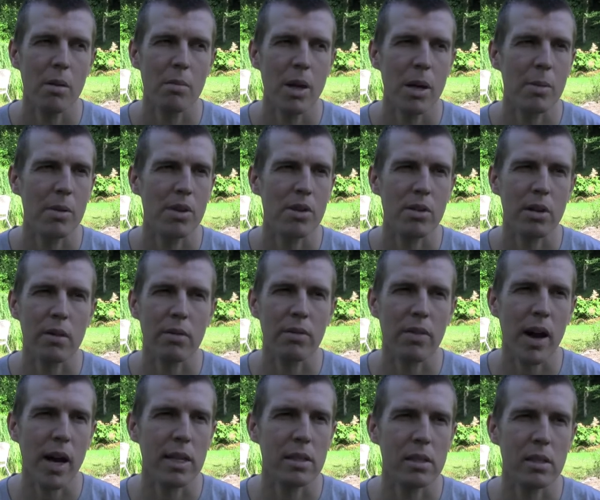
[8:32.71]
Maybe you can
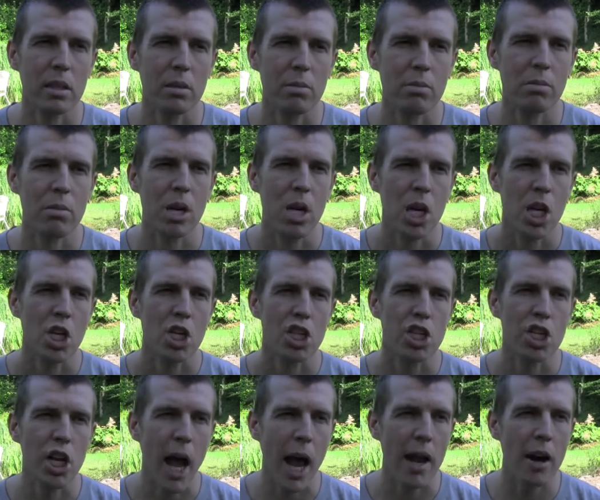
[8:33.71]
find some
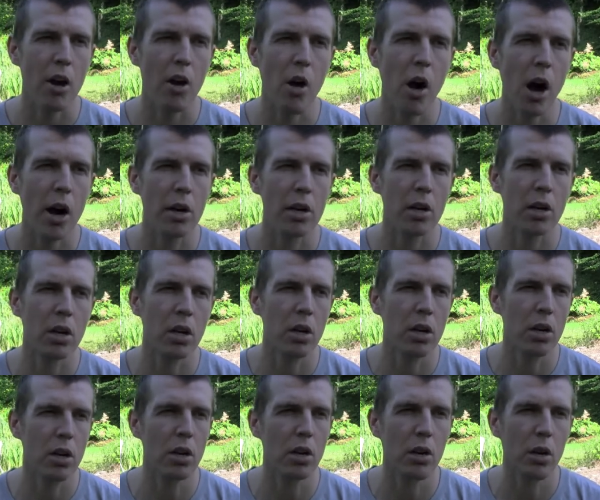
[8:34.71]
shadow article,
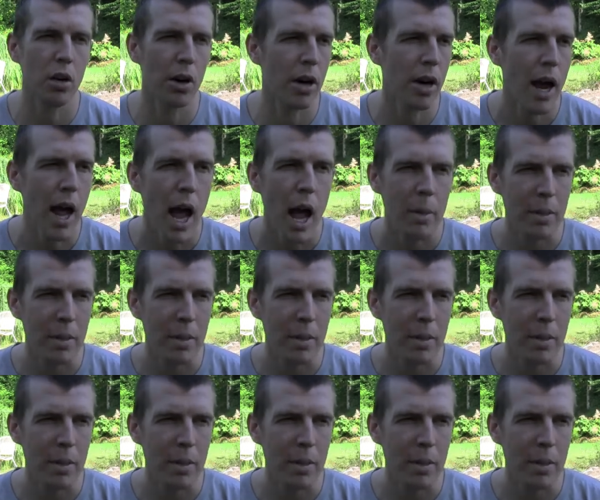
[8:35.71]
or,